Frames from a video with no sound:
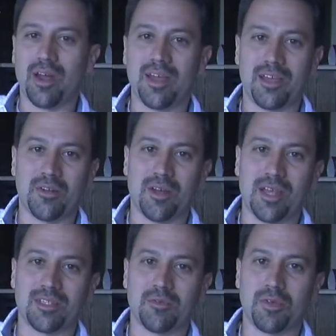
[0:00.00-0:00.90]
I
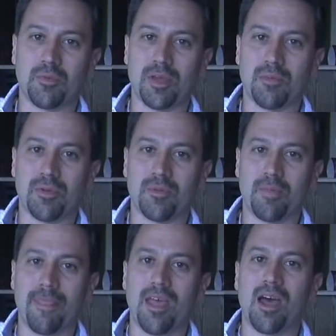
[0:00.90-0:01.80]
interacted with people,
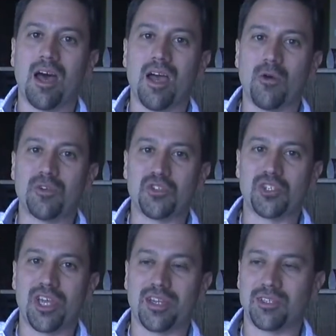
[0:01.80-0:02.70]
I always
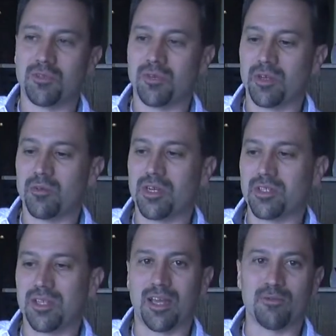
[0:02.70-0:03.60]
checked what it
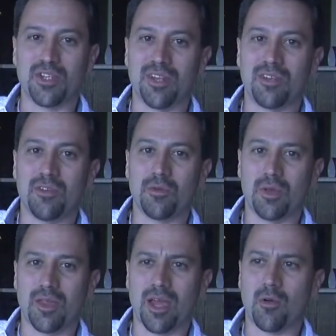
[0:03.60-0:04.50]
was that I was going to do
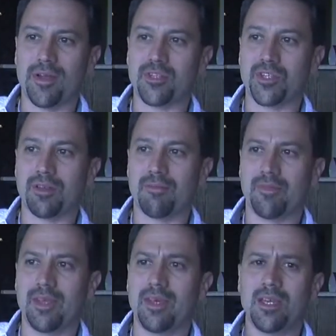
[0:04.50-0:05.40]
with that question.
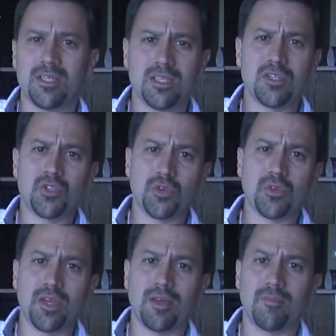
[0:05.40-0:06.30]
Is this
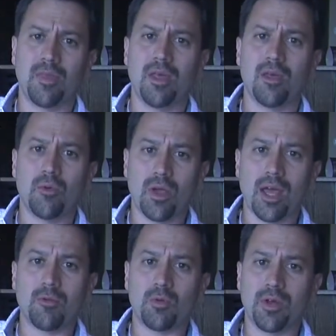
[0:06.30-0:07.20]
truly what I
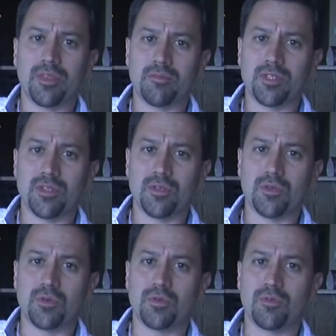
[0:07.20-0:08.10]
would want them to
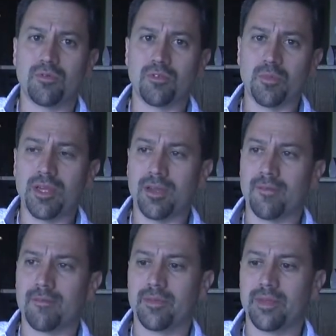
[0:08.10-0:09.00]
do for me?
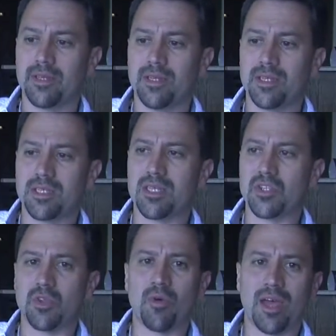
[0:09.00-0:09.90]
Is this
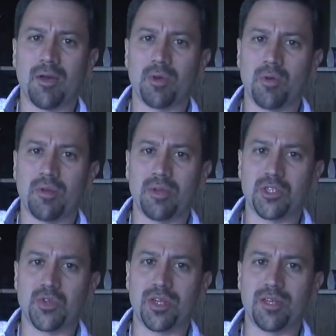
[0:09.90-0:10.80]
the way I would want to be
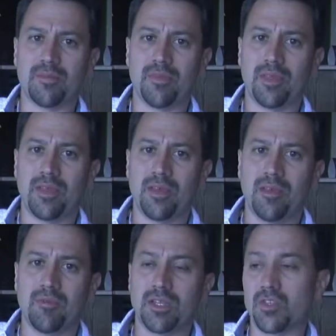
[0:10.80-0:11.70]
treated?
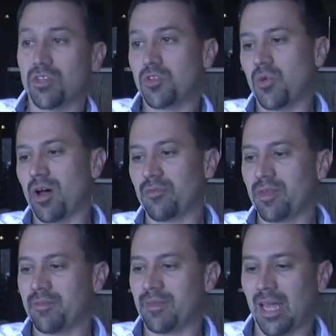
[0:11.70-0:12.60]
Because all too
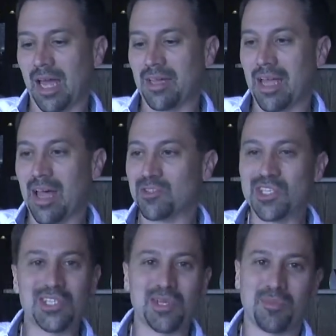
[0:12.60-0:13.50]
often, I'll
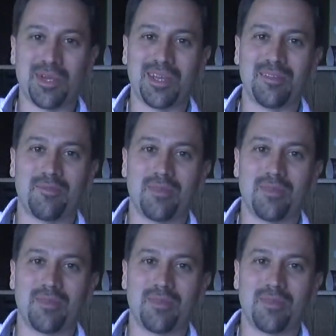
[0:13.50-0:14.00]
see somebody,